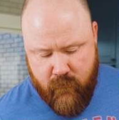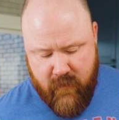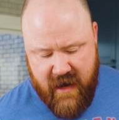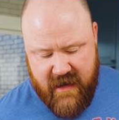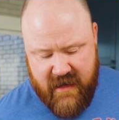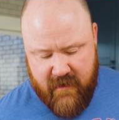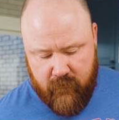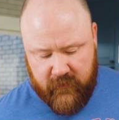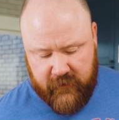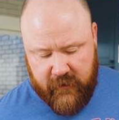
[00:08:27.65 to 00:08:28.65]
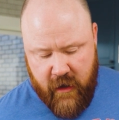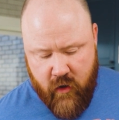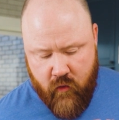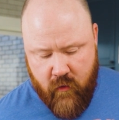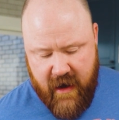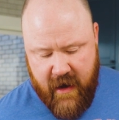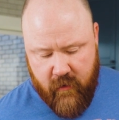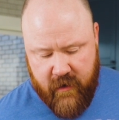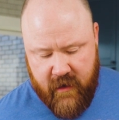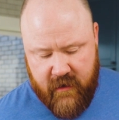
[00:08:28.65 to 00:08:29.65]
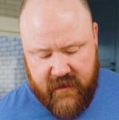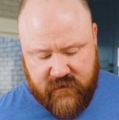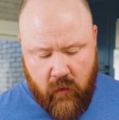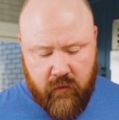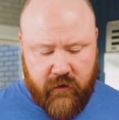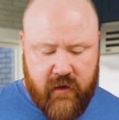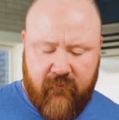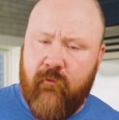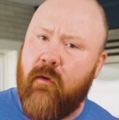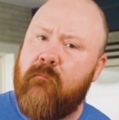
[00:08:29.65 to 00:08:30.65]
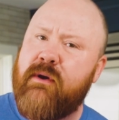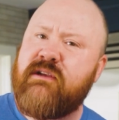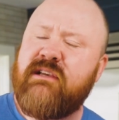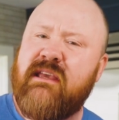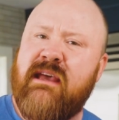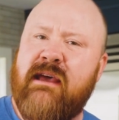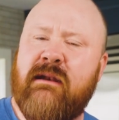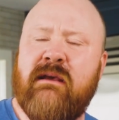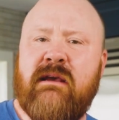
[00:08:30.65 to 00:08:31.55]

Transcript: medium-low area is what we're looking for. Because again,